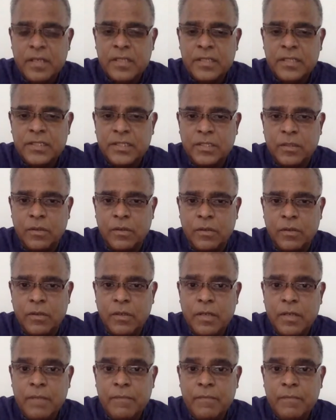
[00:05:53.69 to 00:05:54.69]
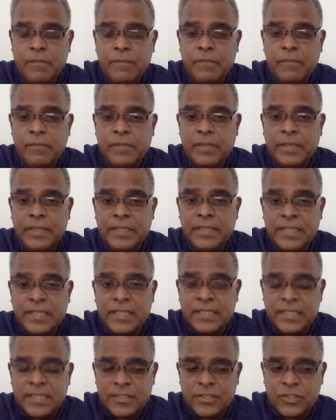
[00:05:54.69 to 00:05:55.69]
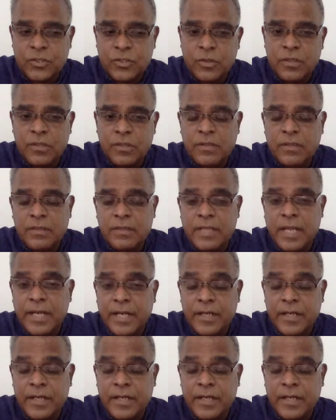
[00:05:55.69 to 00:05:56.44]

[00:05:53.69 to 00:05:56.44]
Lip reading: So research has shown there